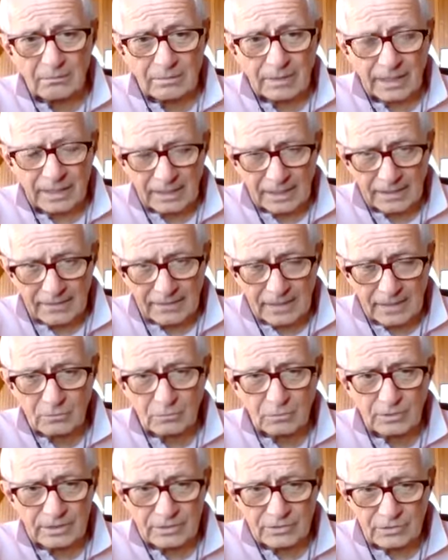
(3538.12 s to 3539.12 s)
And I think
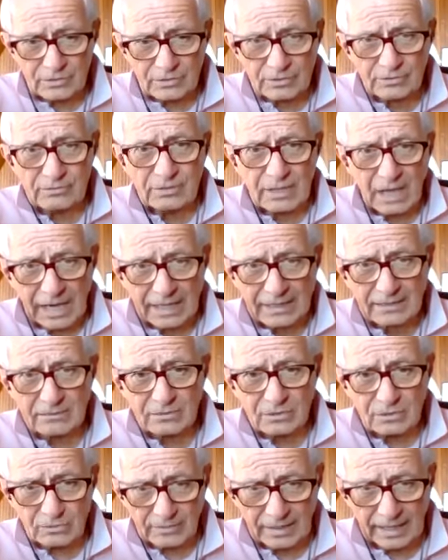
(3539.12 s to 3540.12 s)
we should not
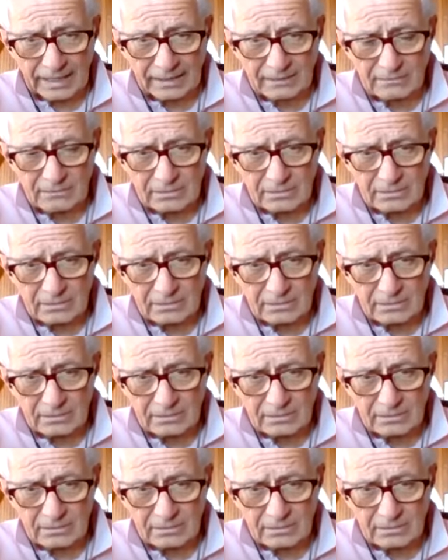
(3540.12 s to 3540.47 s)
do that.